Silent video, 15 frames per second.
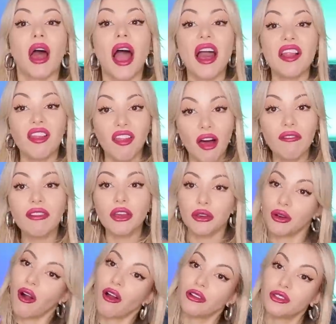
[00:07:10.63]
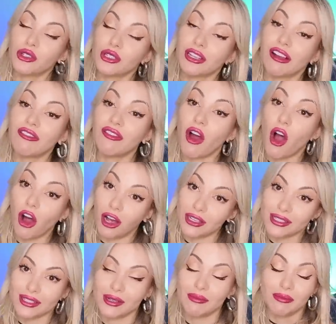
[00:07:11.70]
I love that you called yourself
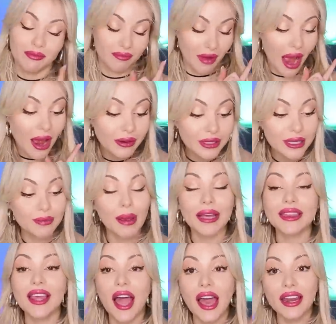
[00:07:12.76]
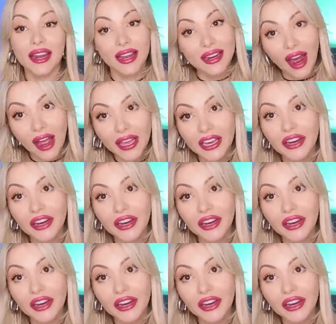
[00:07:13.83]
awesome. I respect that and I